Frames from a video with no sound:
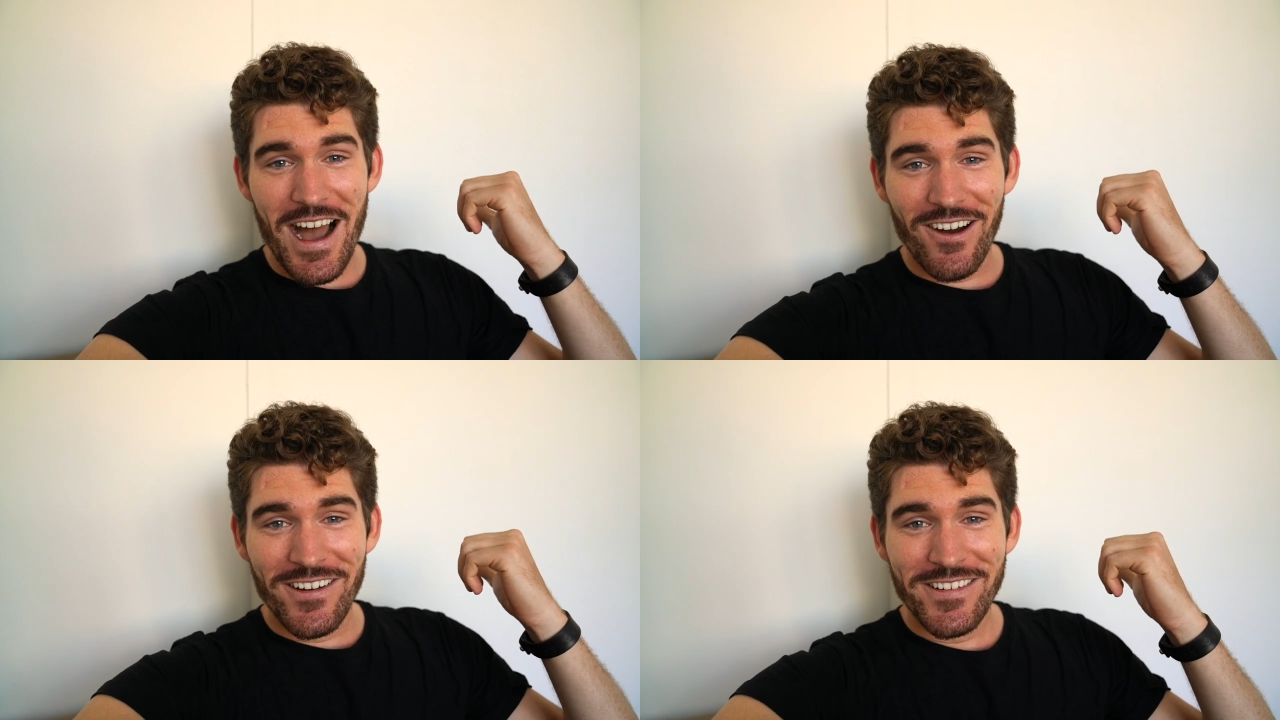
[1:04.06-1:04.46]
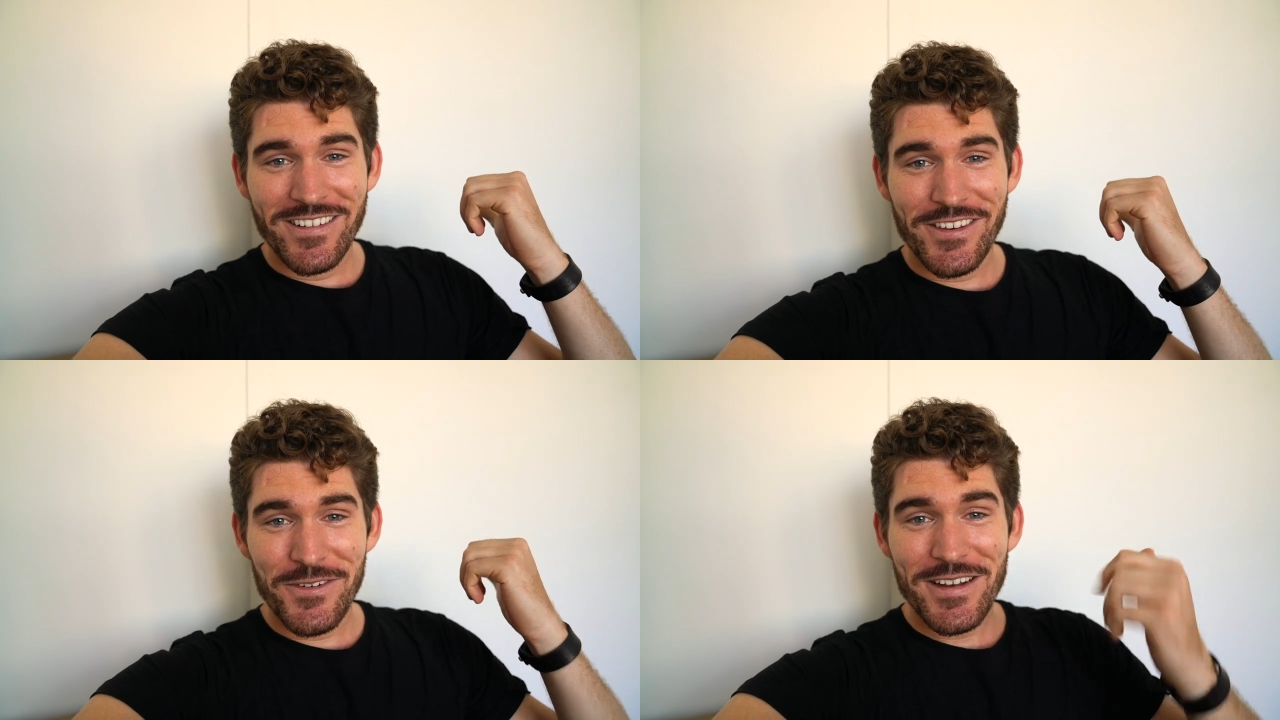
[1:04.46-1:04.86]
now.
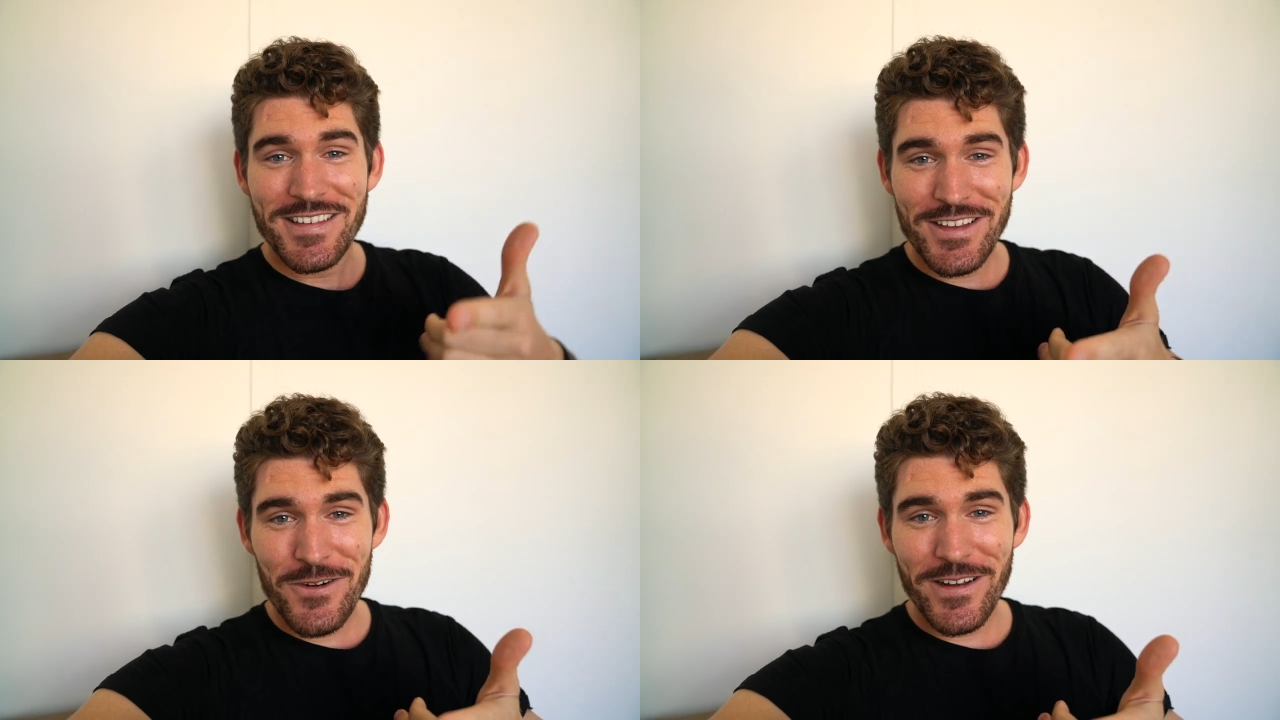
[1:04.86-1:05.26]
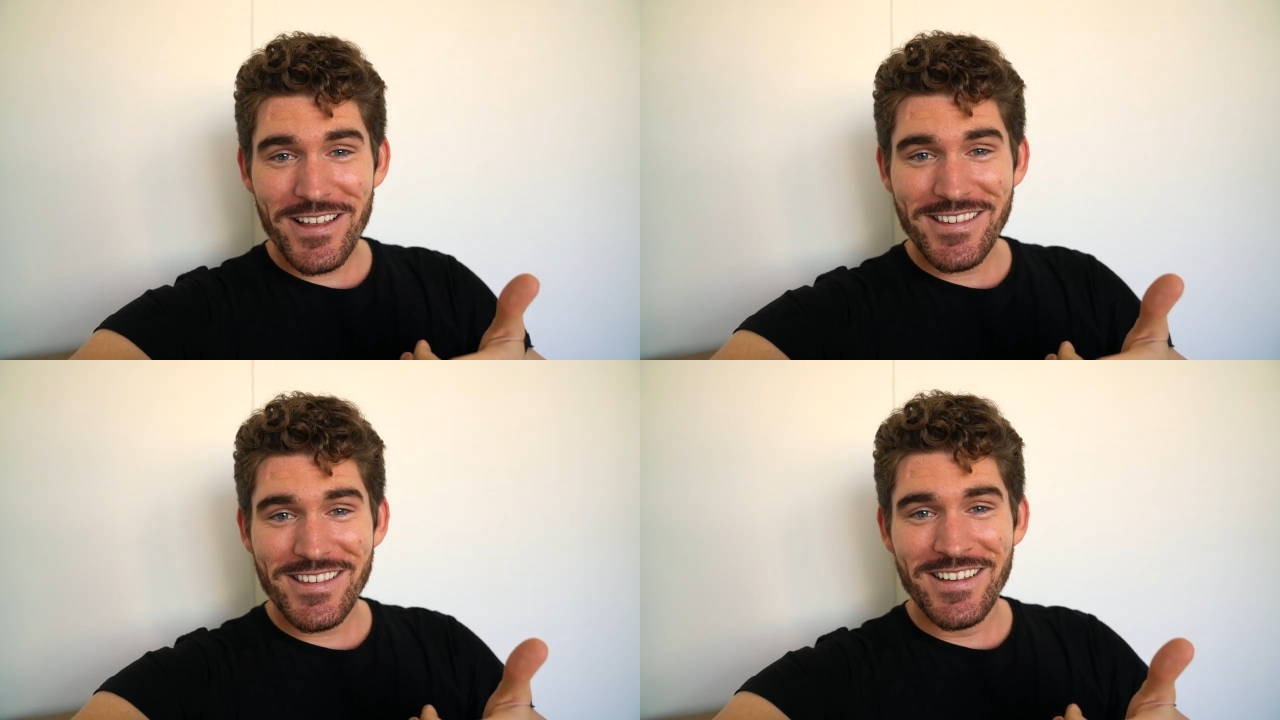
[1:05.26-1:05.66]
Do you want to see who it
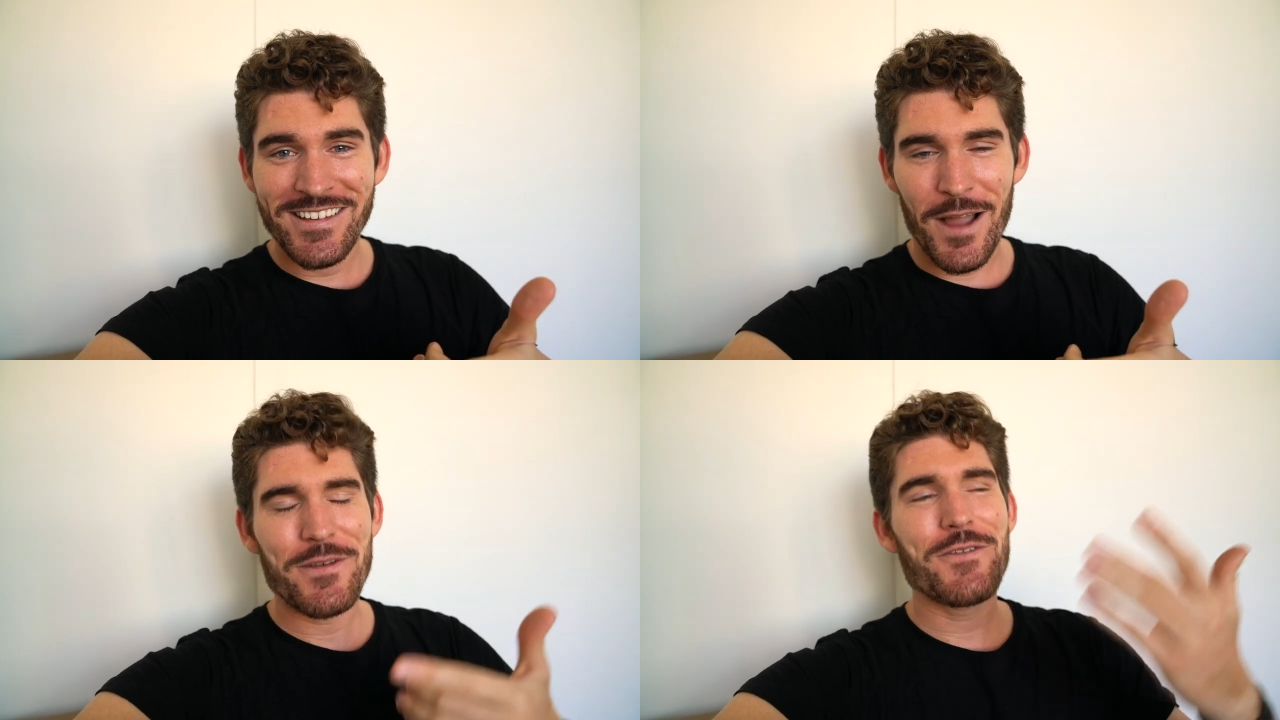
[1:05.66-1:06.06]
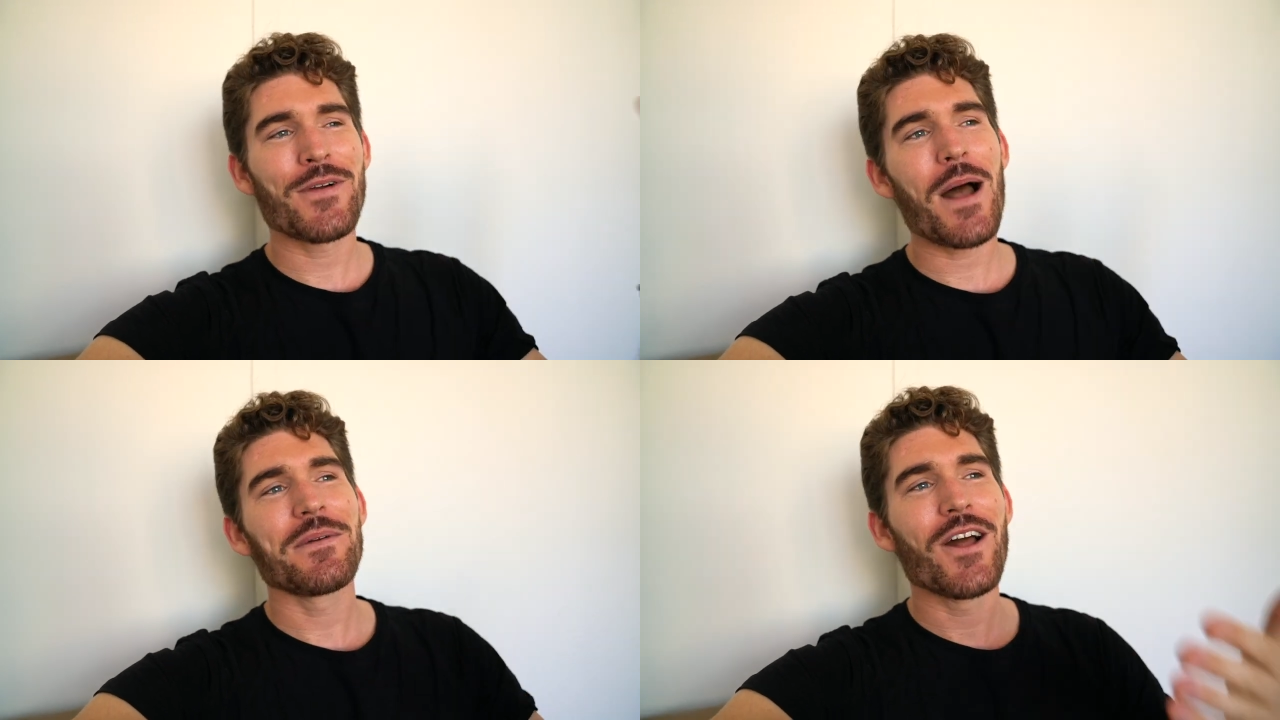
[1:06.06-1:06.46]
is? I mean, you
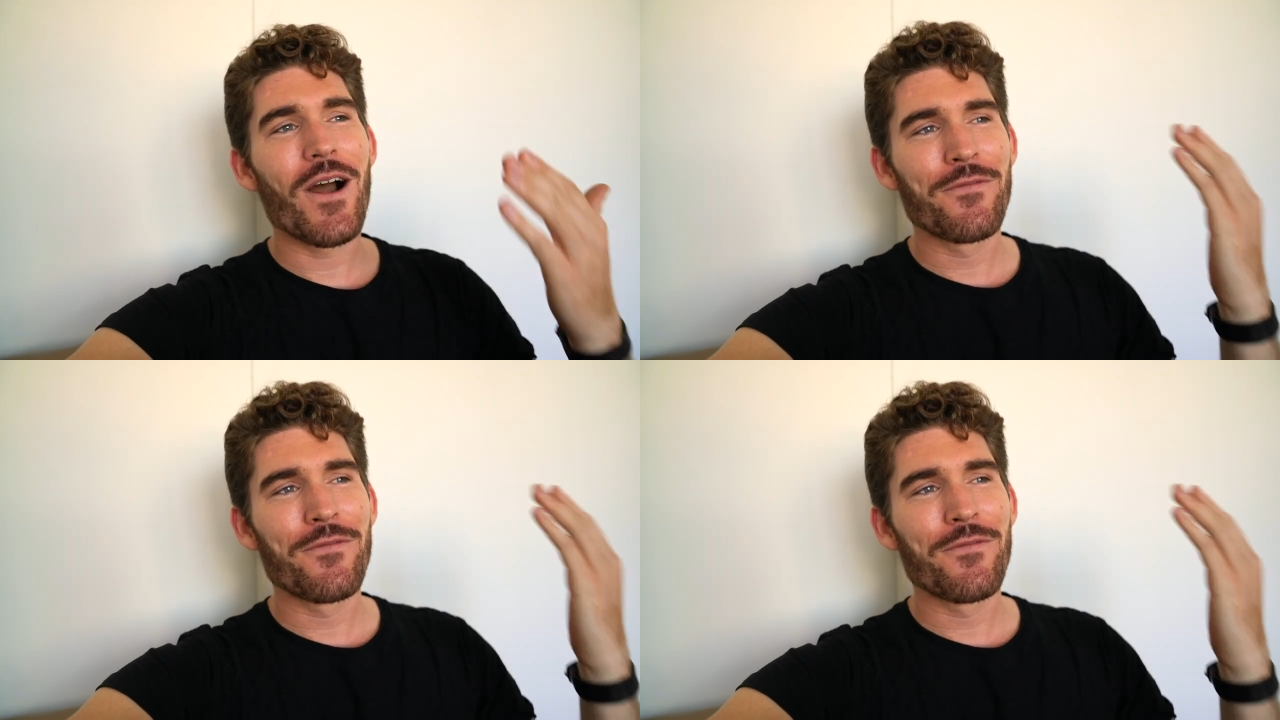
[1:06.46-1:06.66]
probably know.